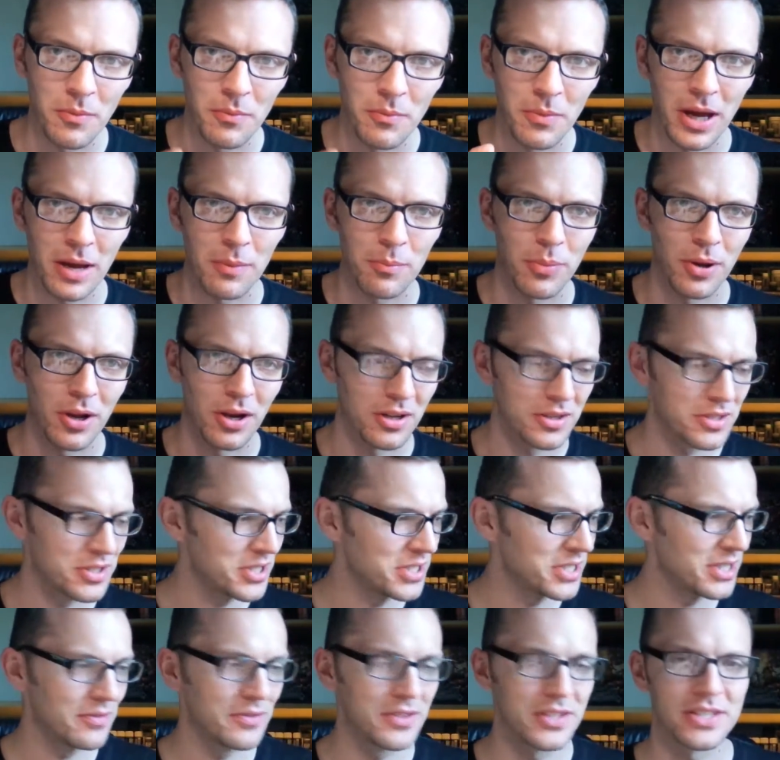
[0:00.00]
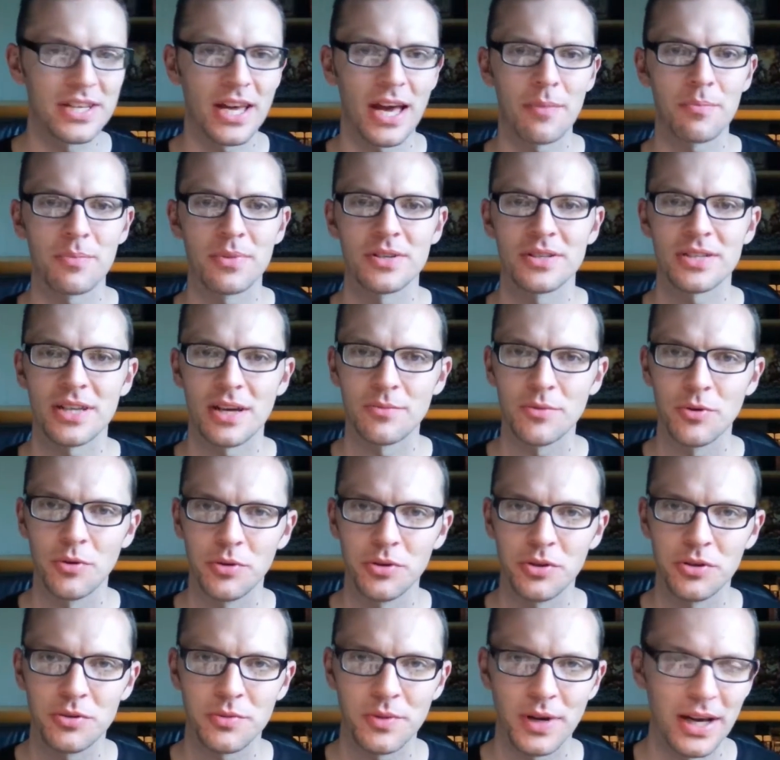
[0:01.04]
my apologies if this happens. I'm going
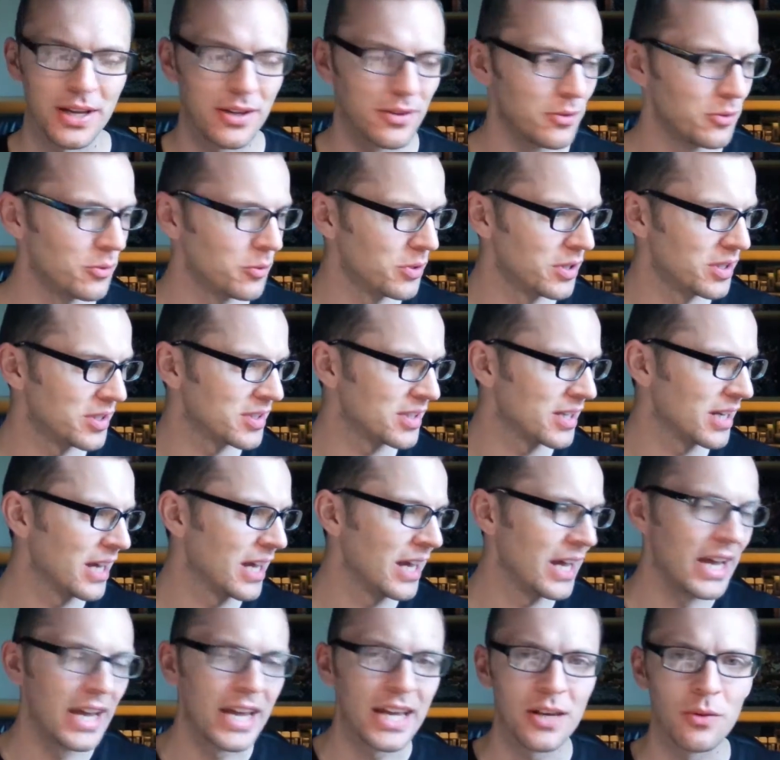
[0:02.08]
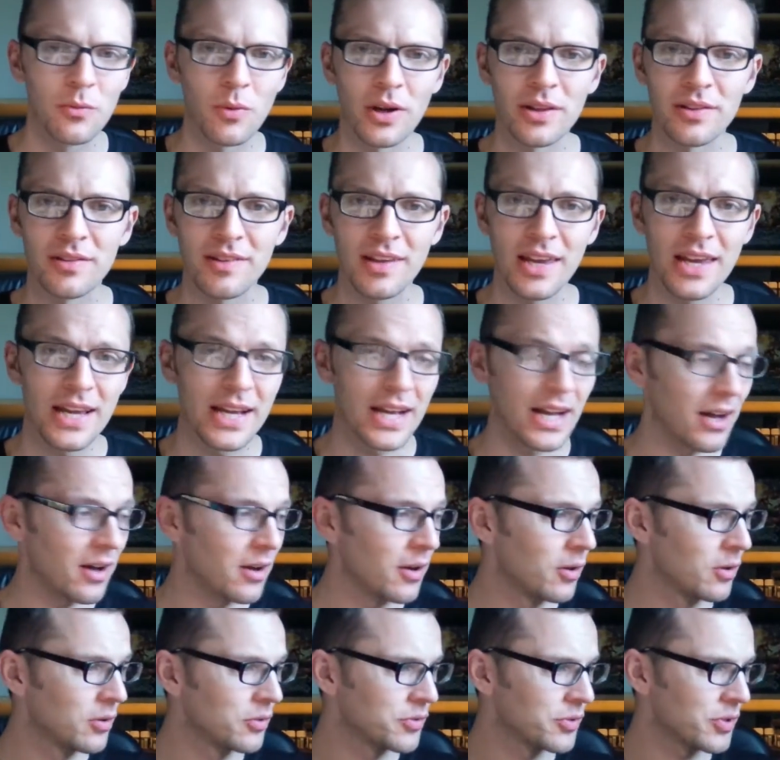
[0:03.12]
to try to do this in one take. I
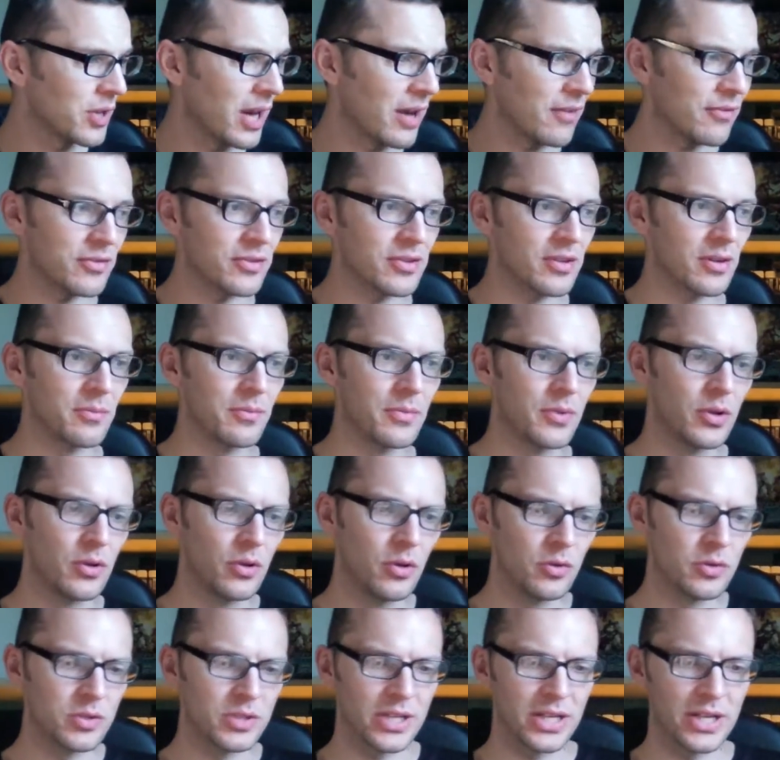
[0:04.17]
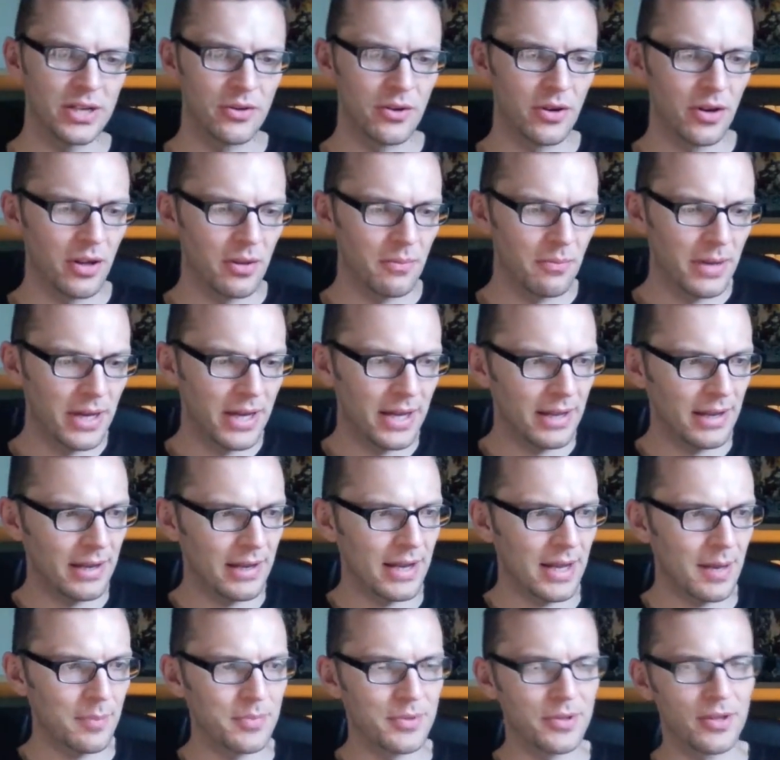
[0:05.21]
also have some notes here on my
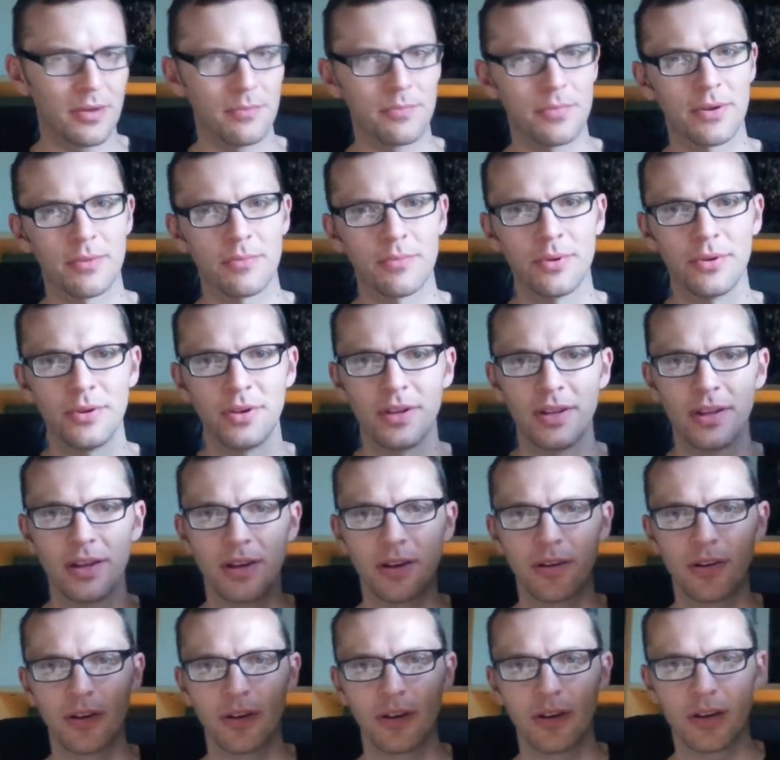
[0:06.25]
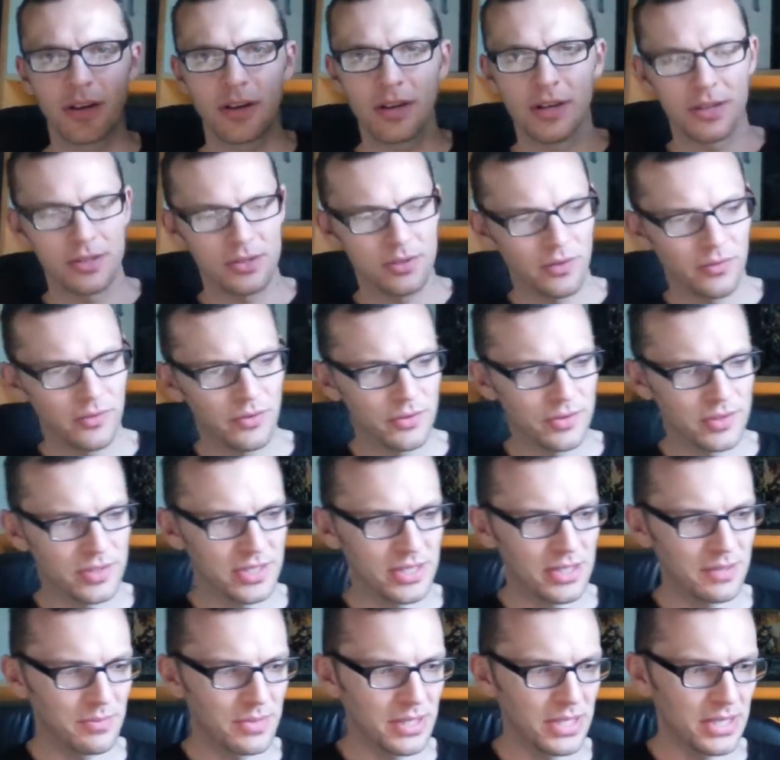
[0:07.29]
laptop. I put it here, so if you
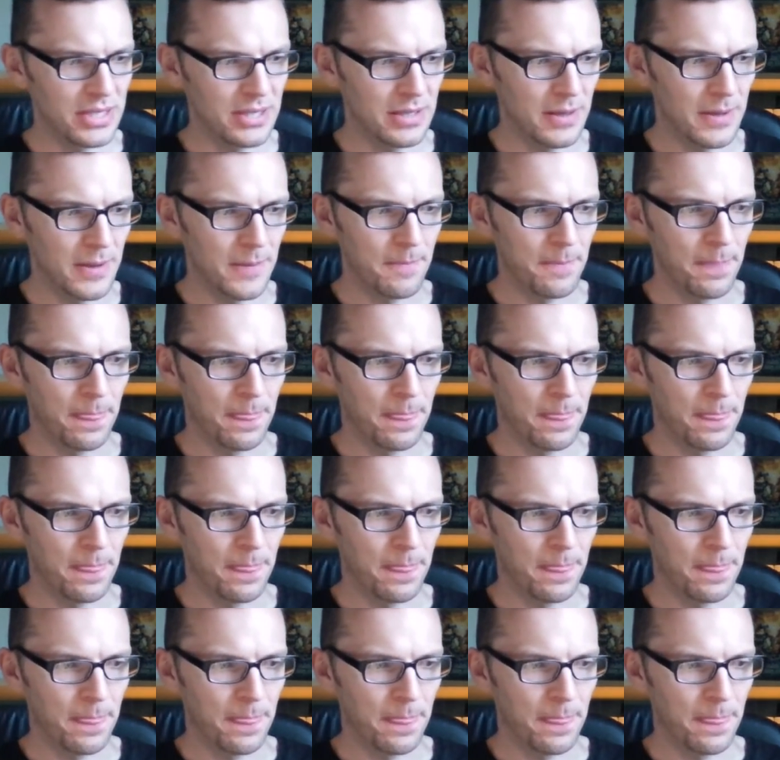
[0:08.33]
see me